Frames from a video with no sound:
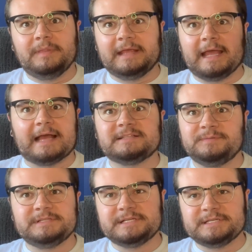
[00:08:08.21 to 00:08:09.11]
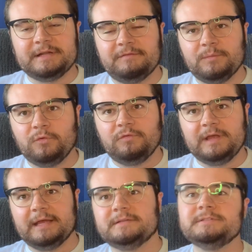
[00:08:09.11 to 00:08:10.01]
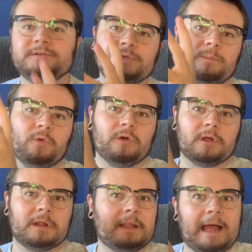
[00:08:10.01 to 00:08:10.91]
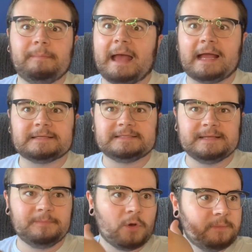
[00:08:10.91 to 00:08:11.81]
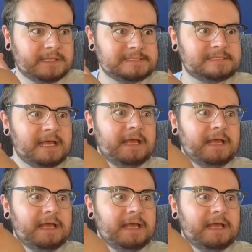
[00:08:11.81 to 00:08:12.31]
the exposition of the movie into the more climaxy moments